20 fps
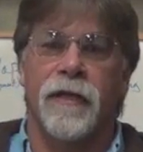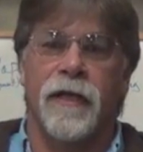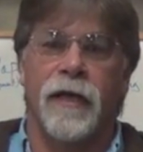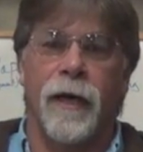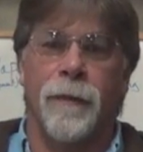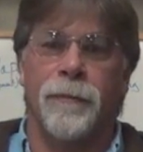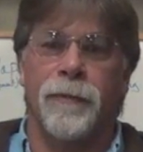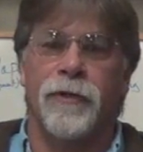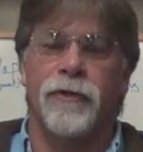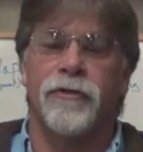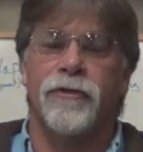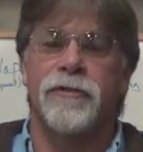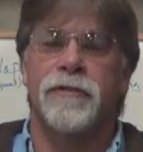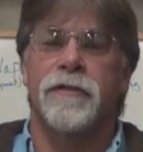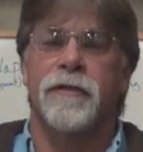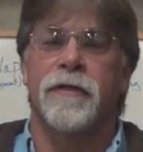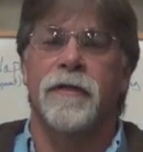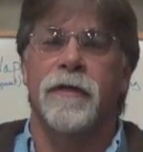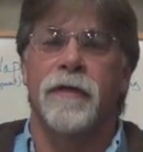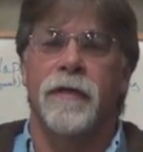couplers,
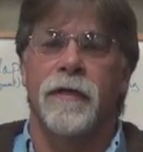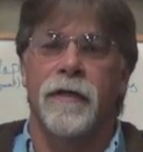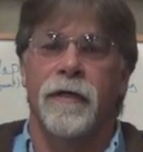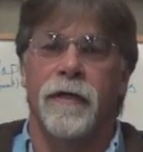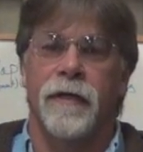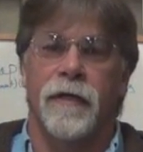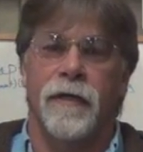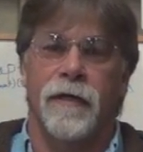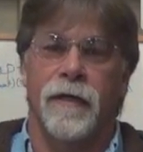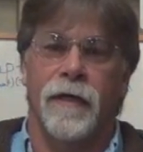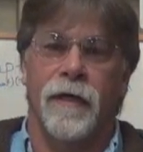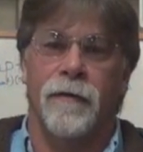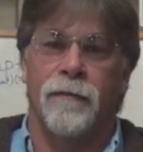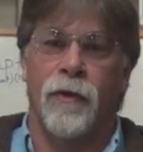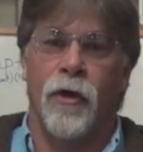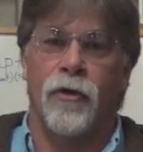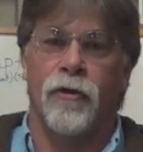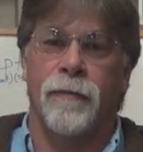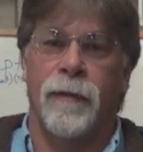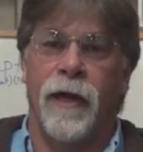and
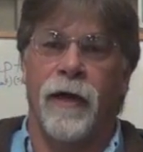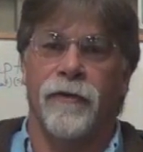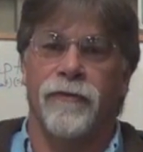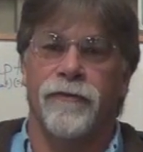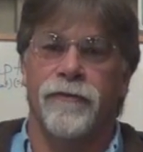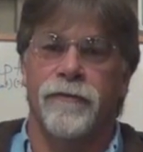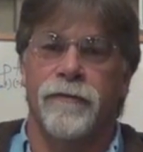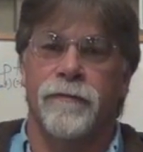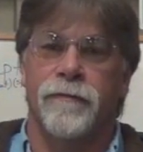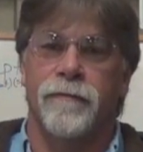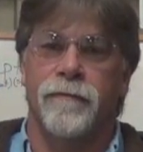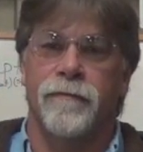motor mounts.